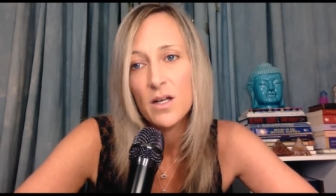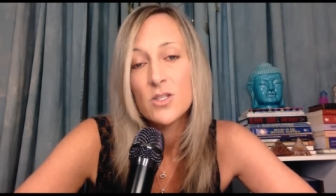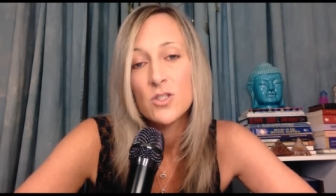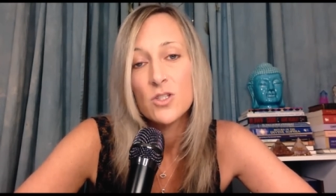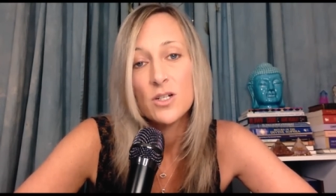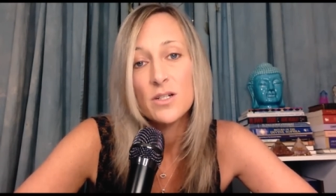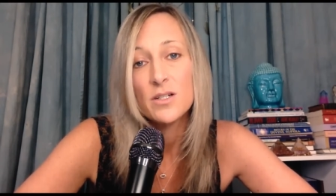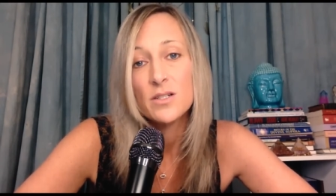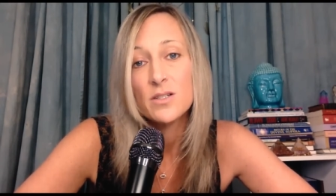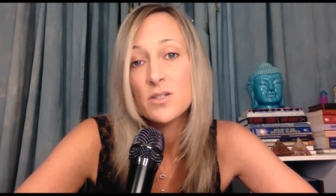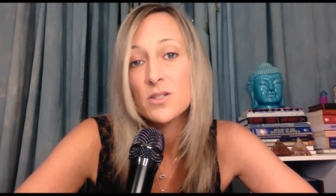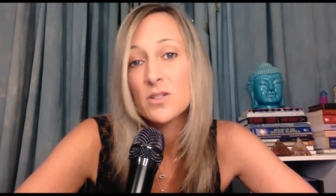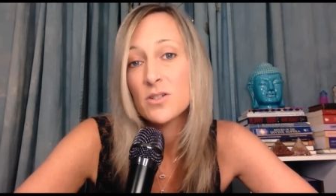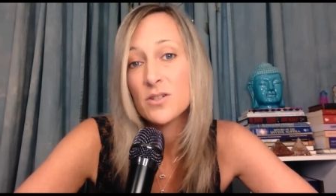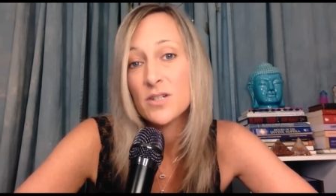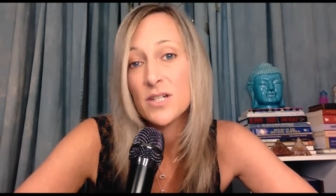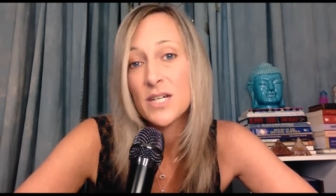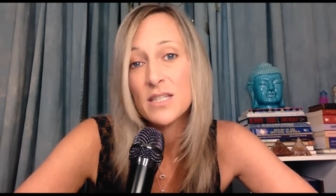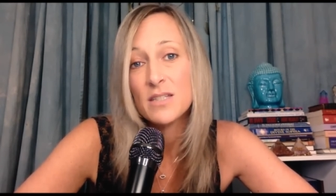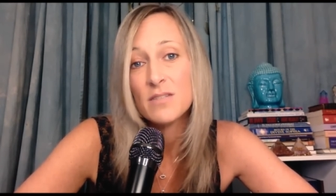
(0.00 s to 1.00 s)
started to
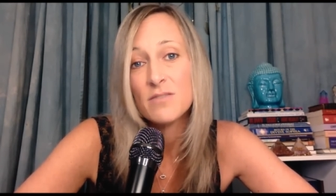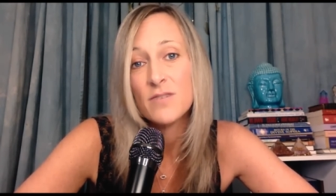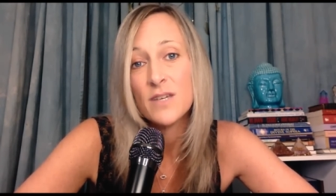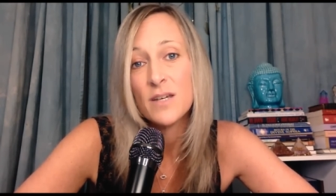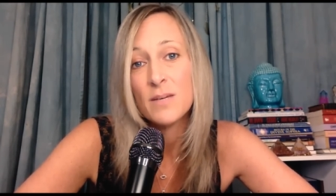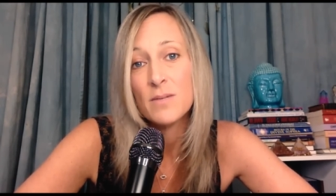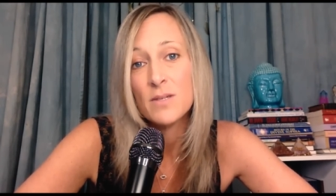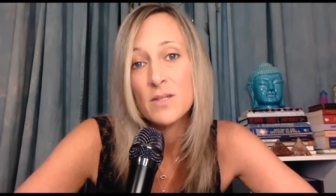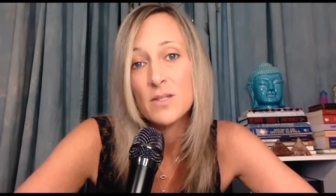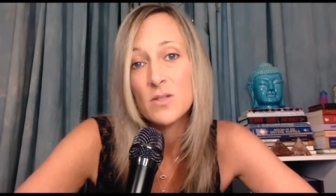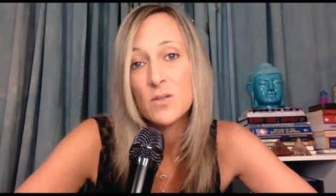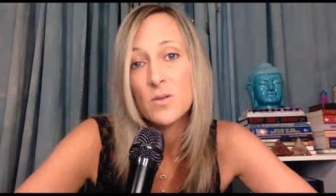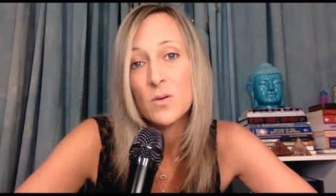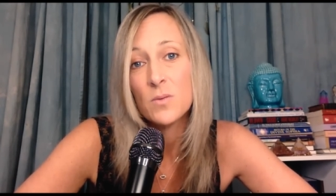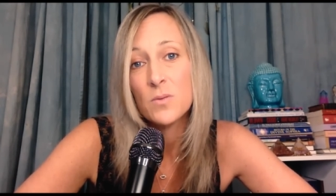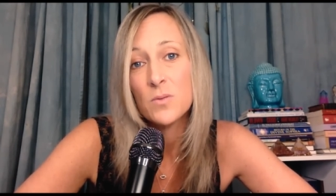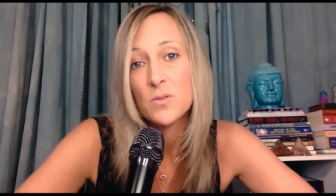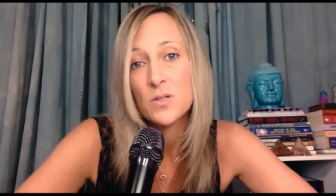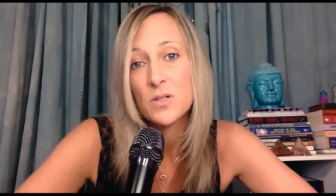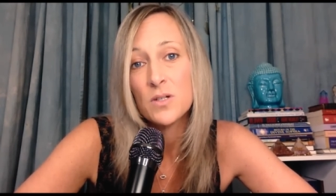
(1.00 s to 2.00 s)
create the famous
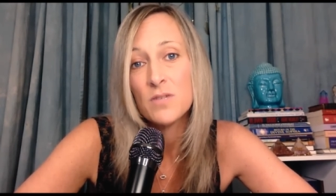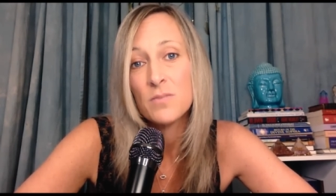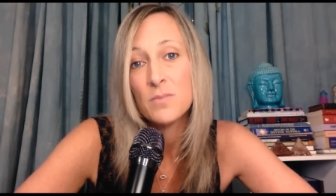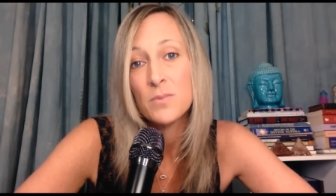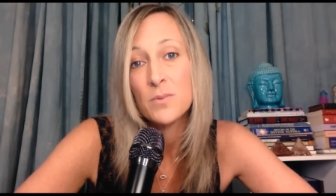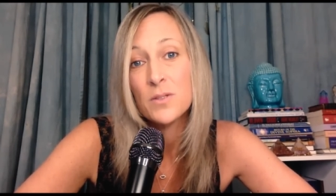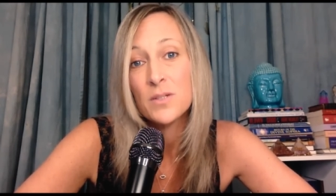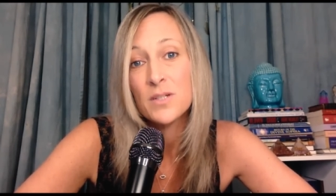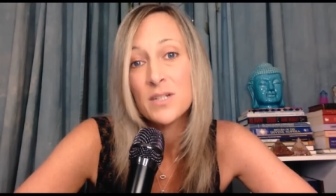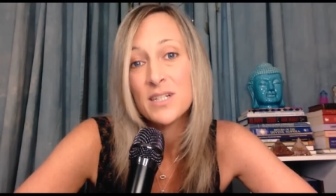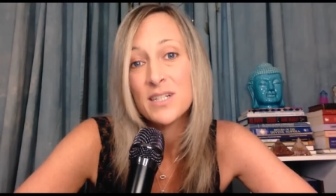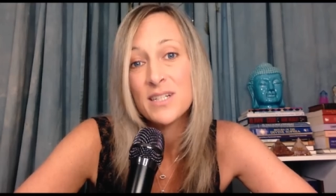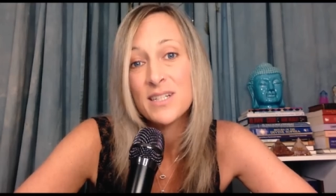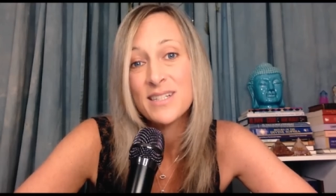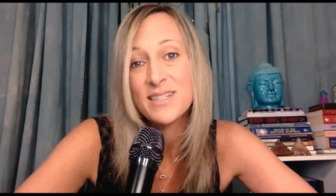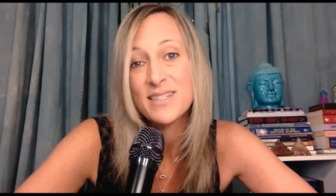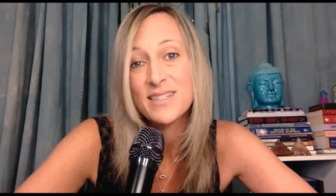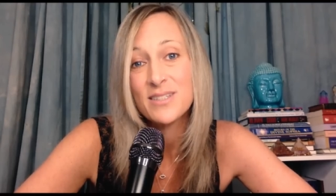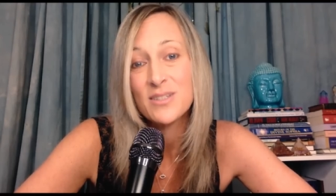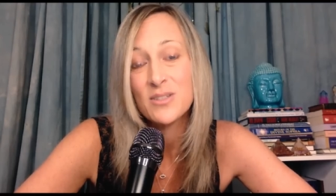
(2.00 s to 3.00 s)
sculpture of Boudica
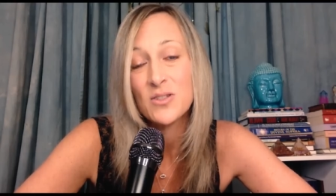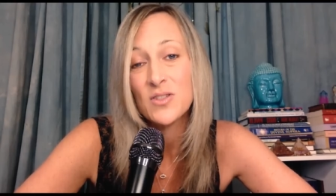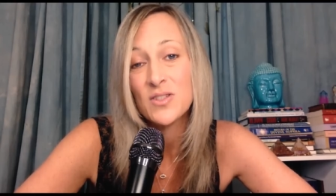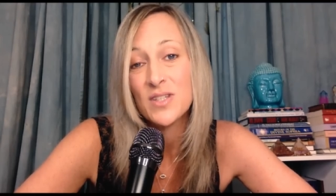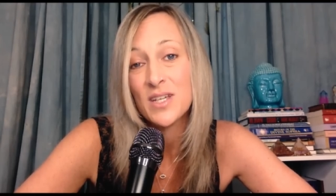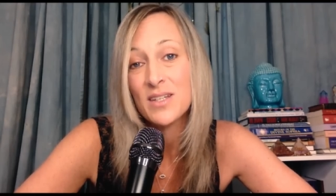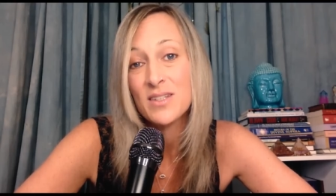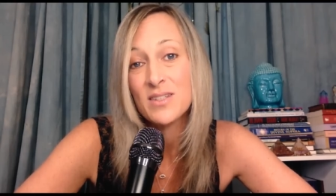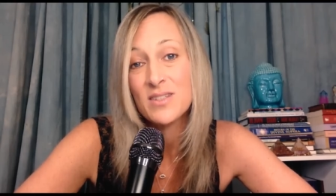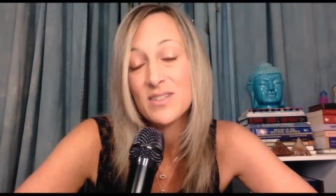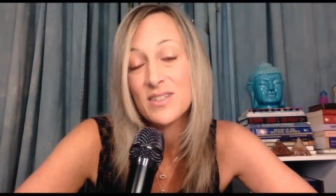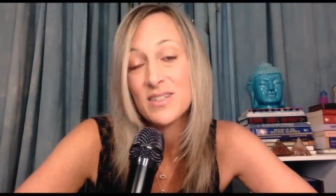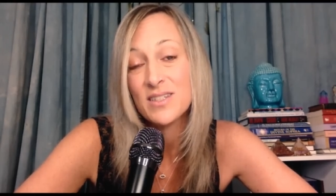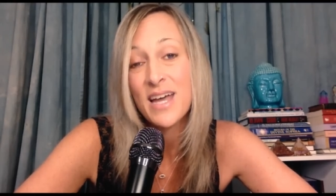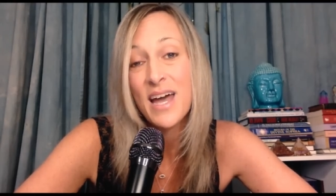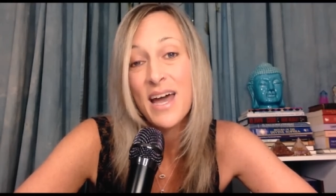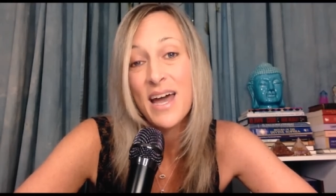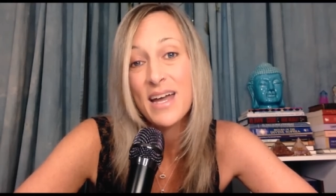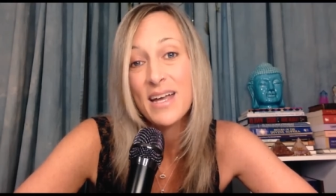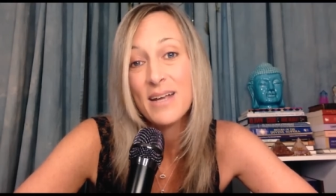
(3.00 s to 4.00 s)
that still stands
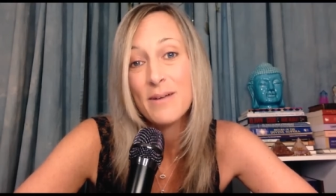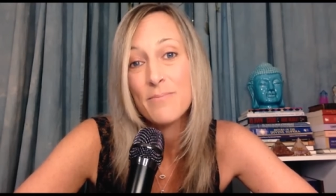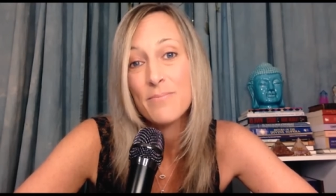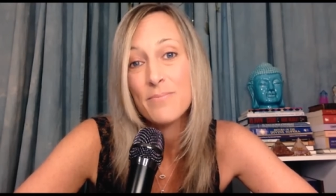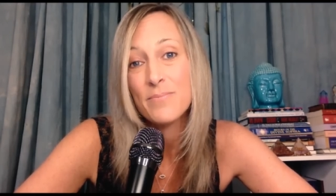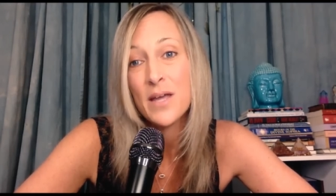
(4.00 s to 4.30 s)
today.